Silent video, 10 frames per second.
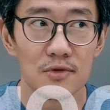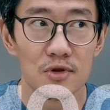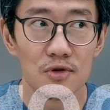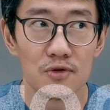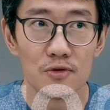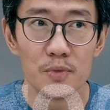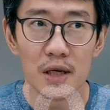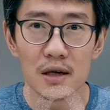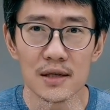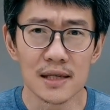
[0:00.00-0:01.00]
to be
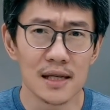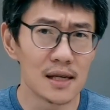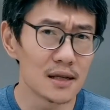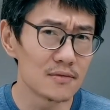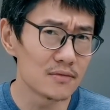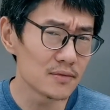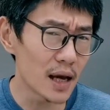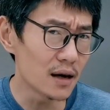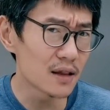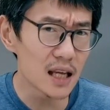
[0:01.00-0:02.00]
considered
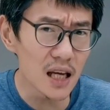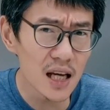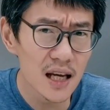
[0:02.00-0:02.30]
healthy.